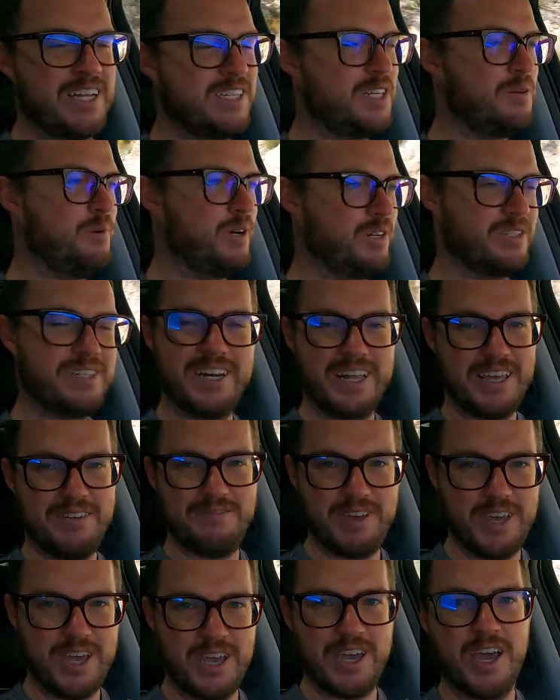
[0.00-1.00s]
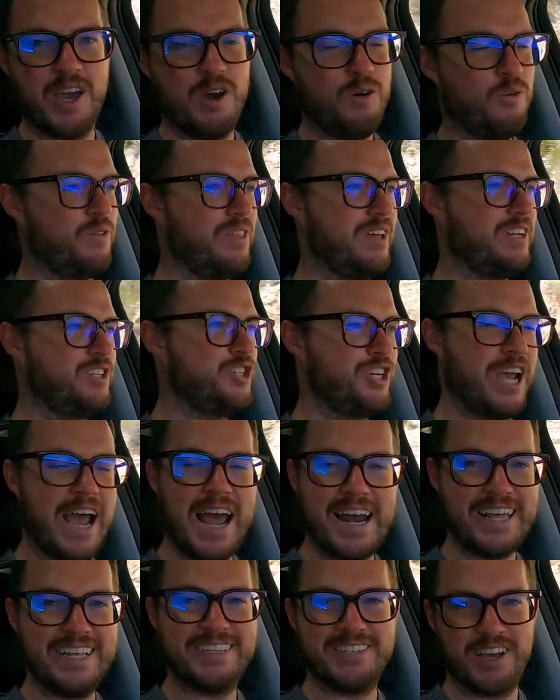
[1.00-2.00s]
to build an EV with a
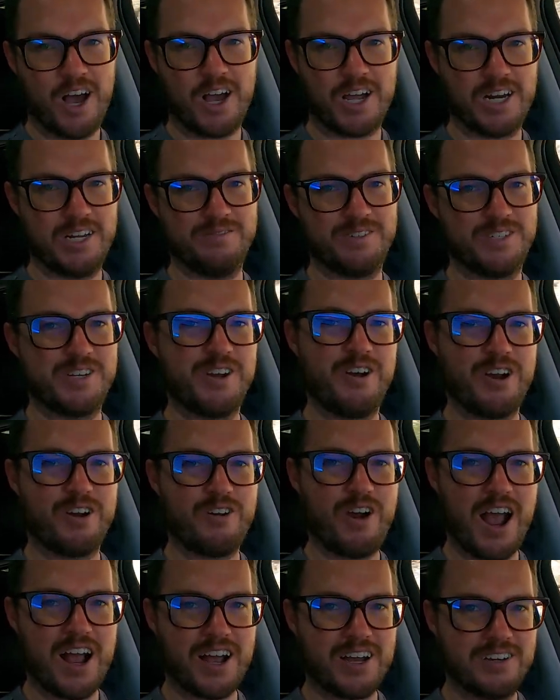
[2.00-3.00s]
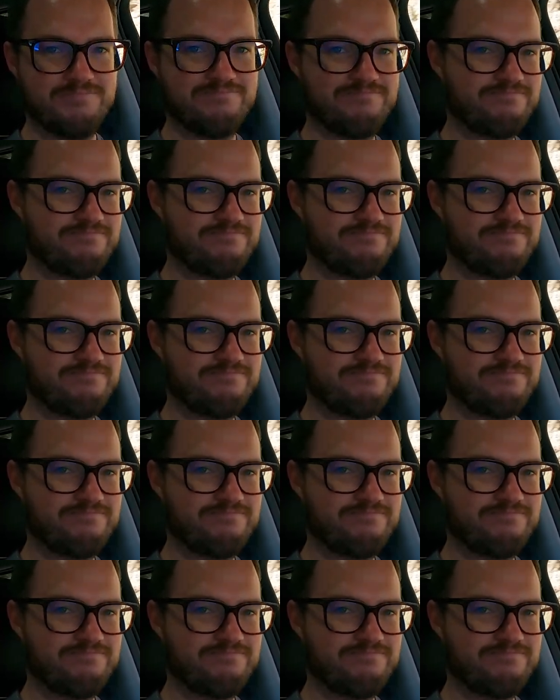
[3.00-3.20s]
chatty, talkative steering rack.